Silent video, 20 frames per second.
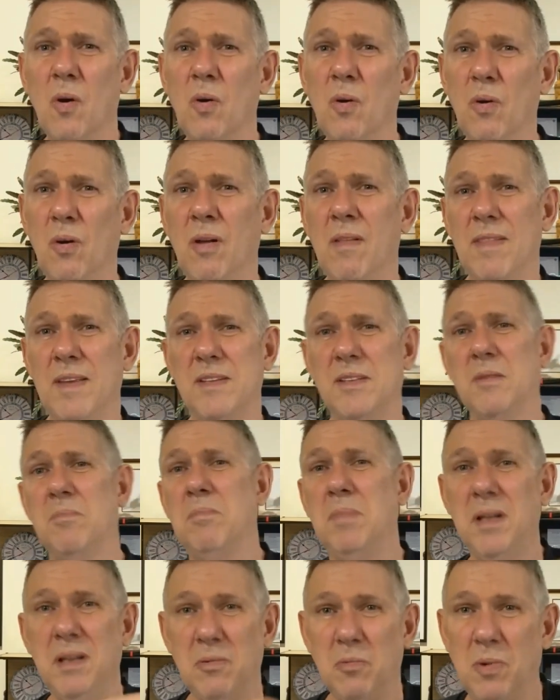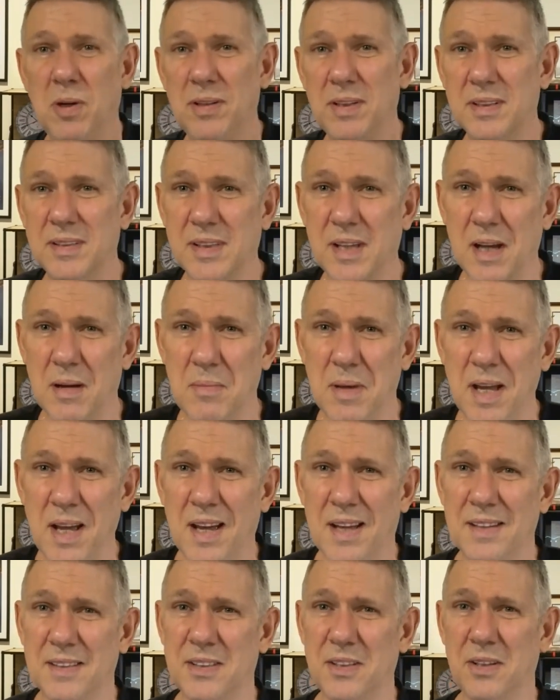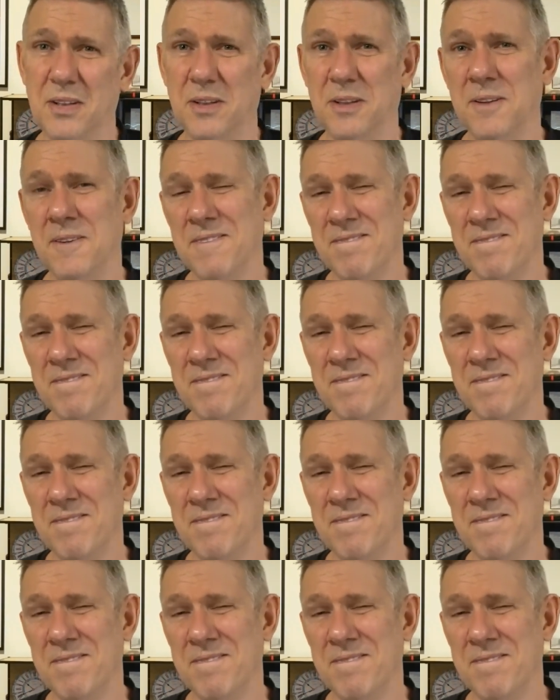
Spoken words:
or there's a better one that's come out. So